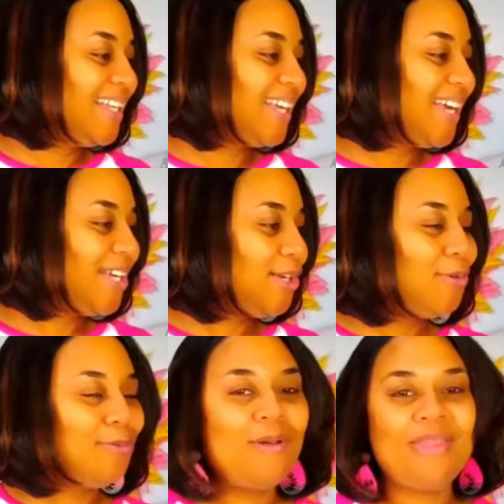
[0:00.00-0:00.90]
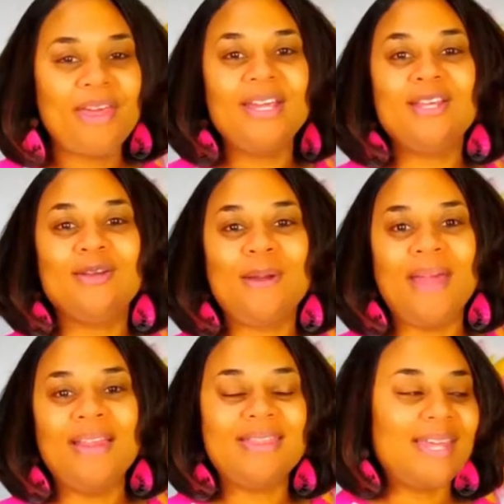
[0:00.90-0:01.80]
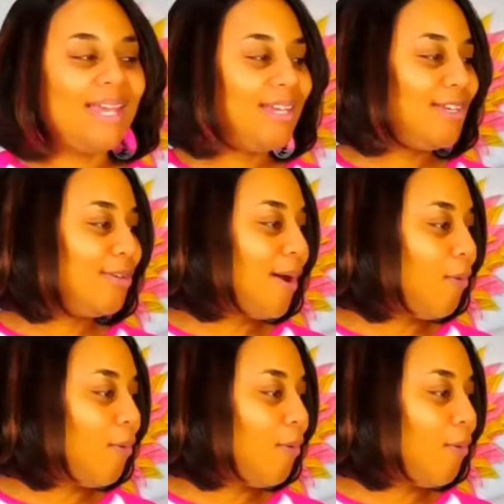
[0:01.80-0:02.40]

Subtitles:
Thank you, and thank you.